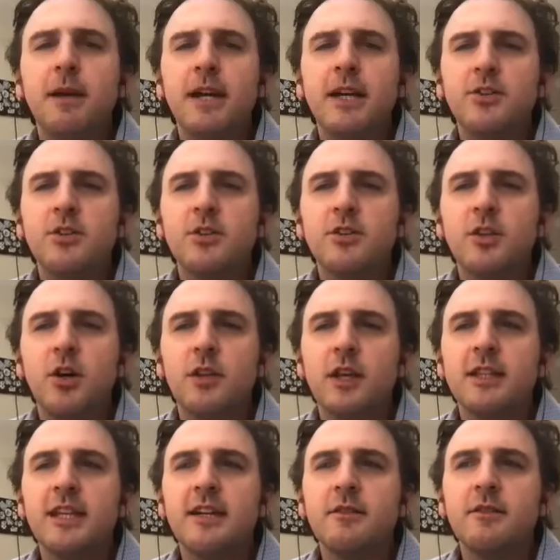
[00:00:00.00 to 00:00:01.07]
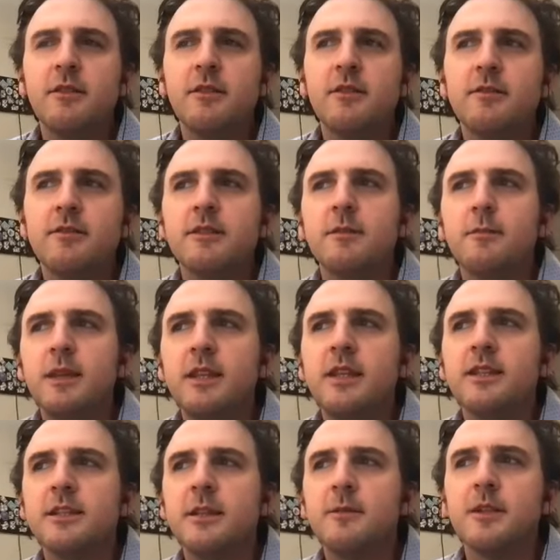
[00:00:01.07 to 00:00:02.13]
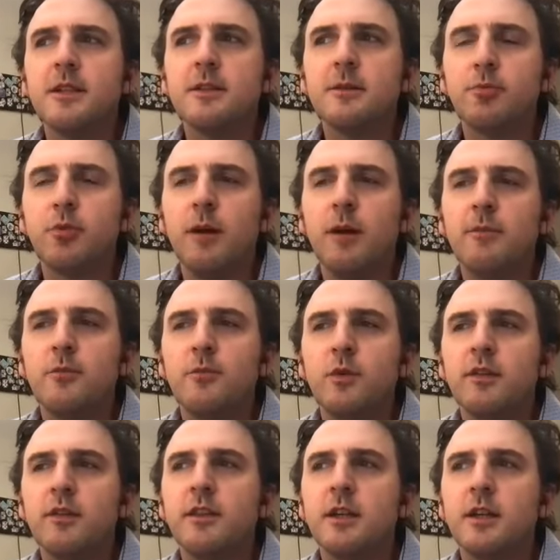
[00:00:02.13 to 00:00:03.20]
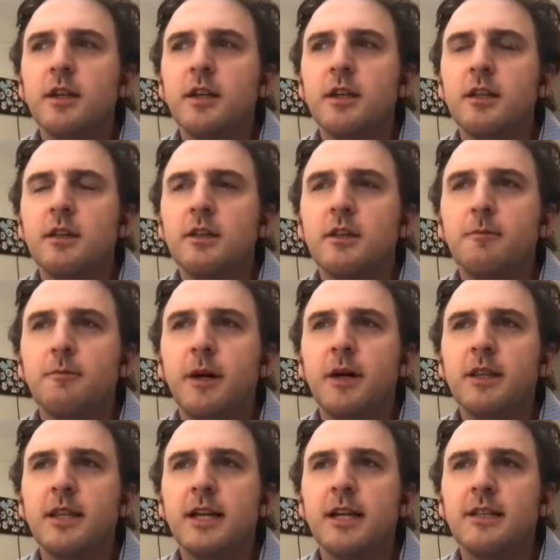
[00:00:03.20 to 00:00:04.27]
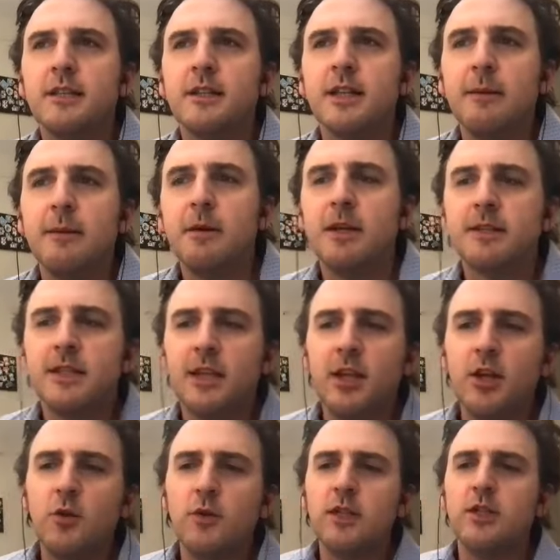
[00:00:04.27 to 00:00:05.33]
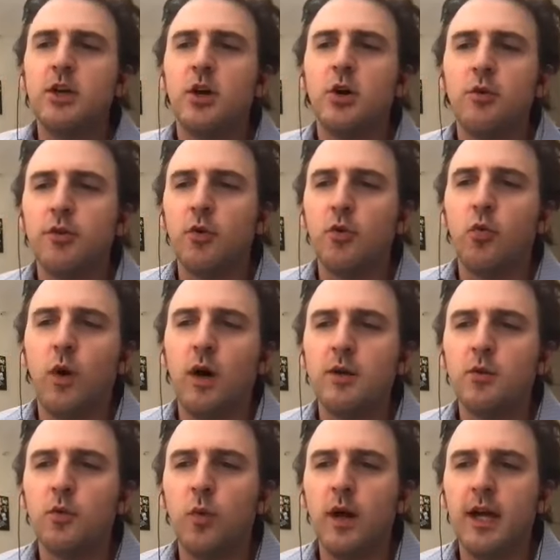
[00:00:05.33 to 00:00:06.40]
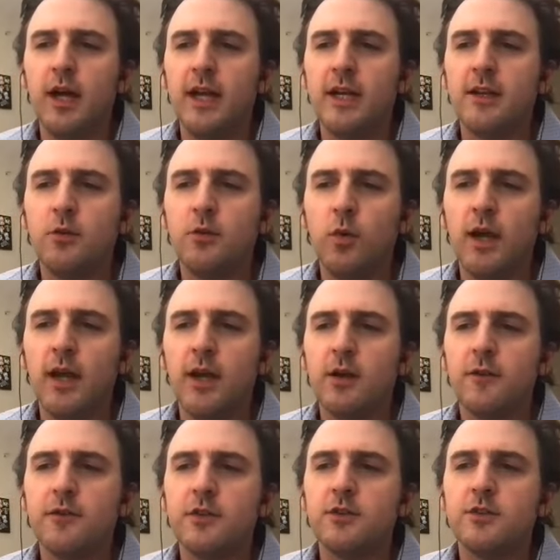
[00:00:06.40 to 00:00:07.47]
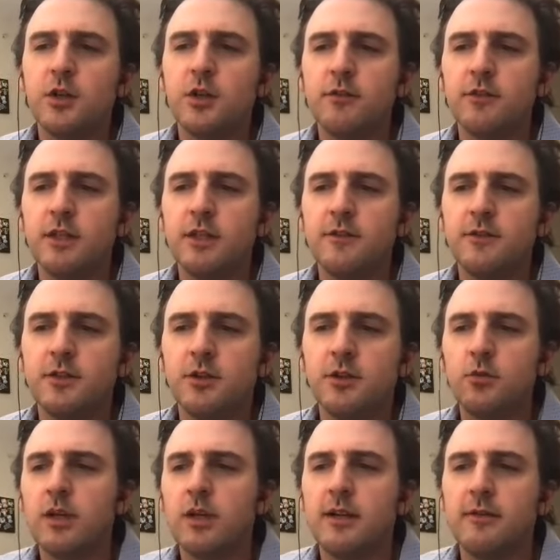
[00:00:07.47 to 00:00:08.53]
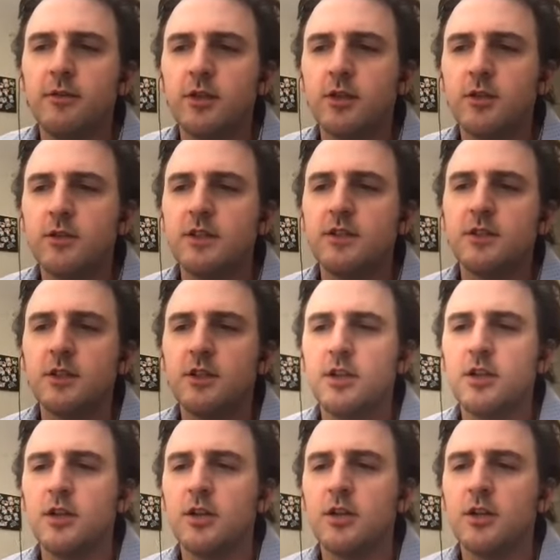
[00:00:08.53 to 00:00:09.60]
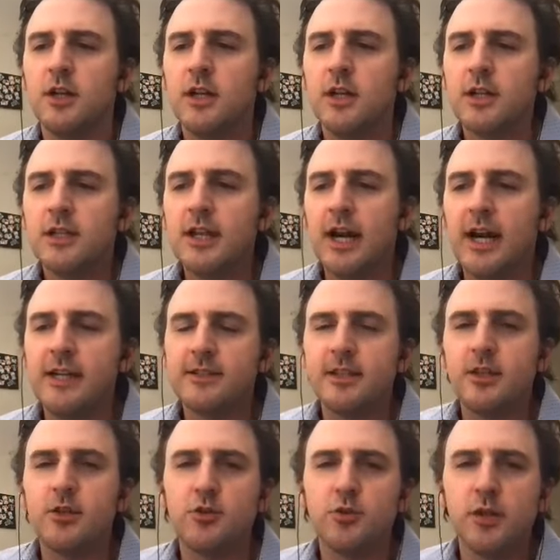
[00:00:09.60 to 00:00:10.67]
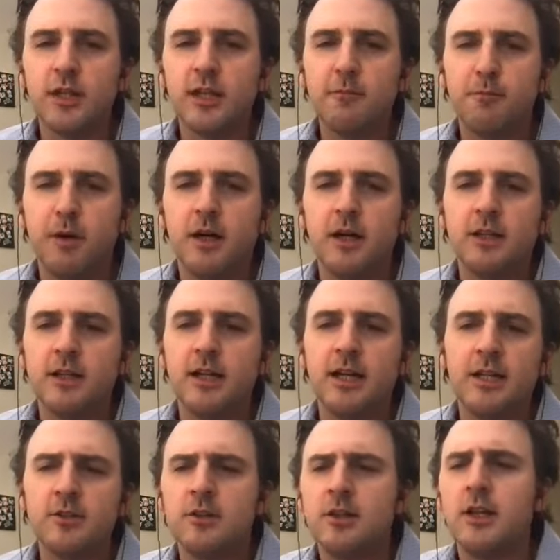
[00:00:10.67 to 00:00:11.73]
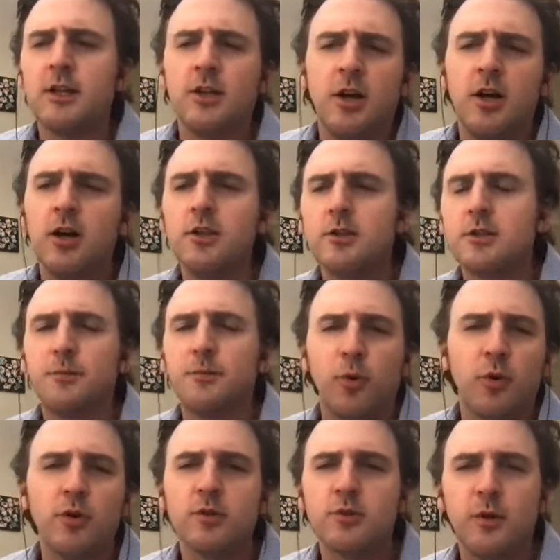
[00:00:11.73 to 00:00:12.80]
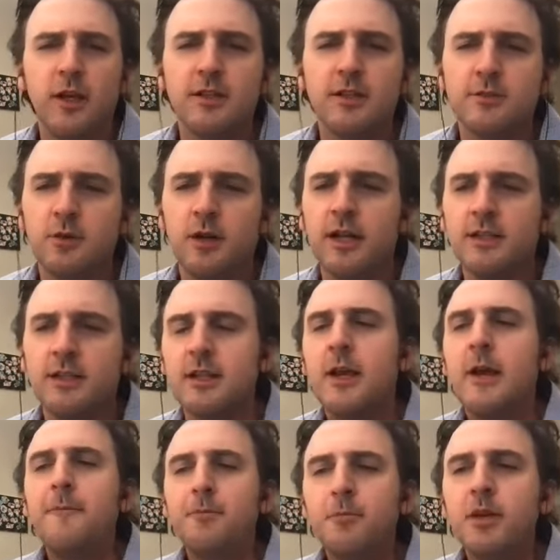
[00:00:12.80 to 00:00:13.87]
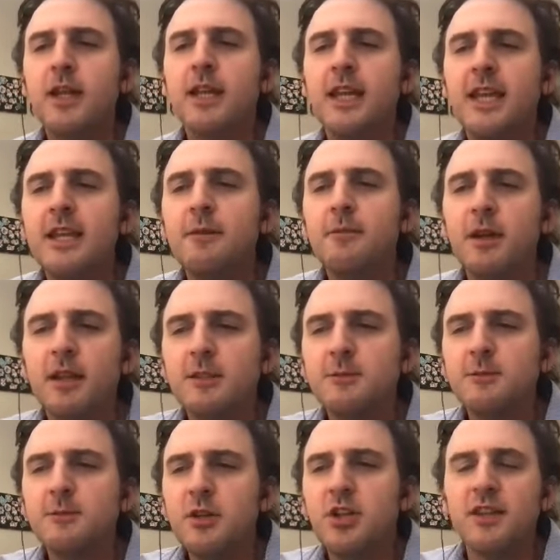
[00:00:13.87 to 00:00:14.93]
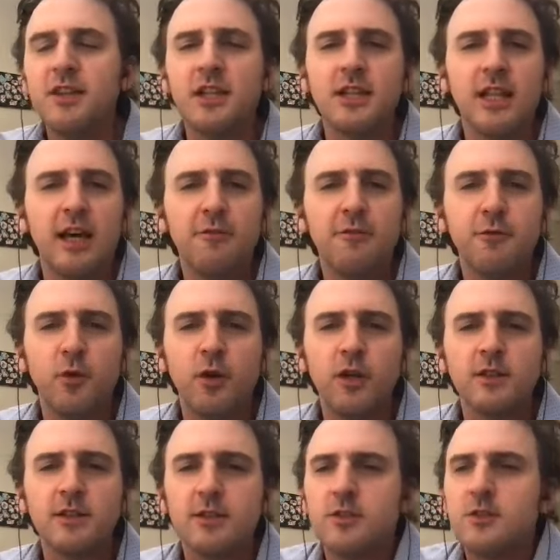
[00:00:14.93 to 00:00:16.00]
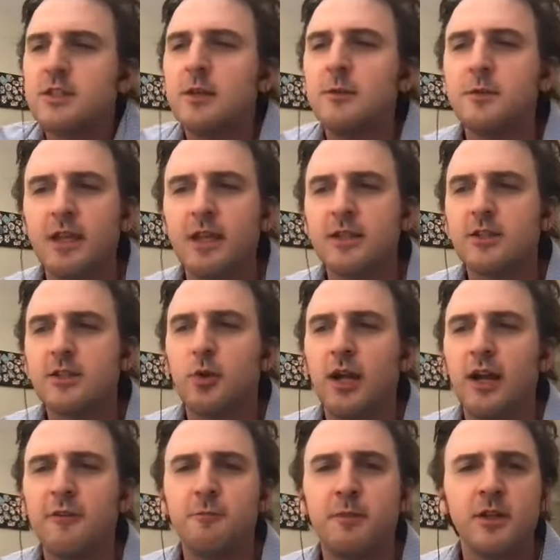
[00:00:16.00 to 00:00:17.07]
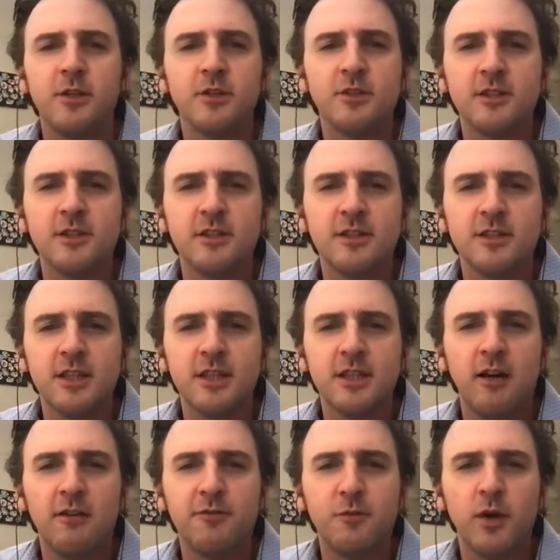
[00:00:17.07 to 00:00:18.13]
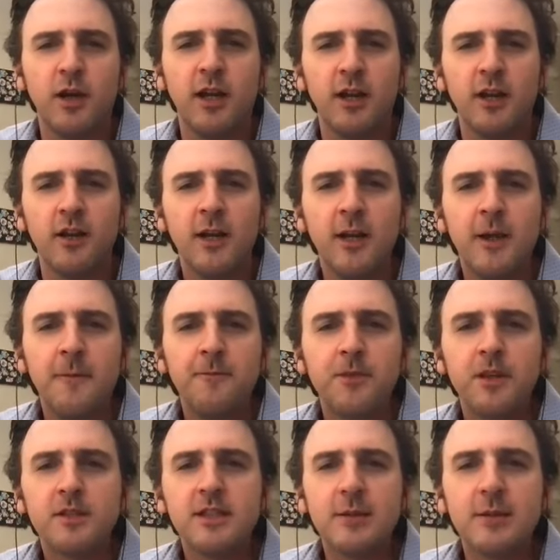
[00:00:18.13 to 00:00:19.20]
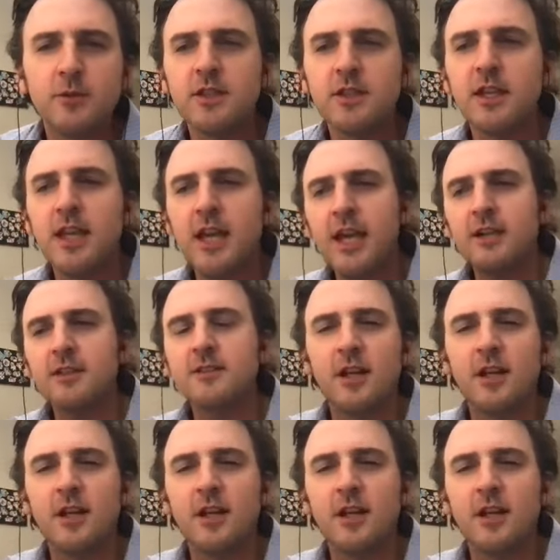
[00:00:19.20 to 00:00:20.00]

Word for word: imagine though like that to me that seems like the problem with the the bud light dilemma is it can only go the one way where if conservatives or whatever those insecure guys see you drinking bud light they're like oh you support trans rights but I can't, especially on the left, where it's, it just seems like it's craft beers and stuff, where it's almost like, hey, in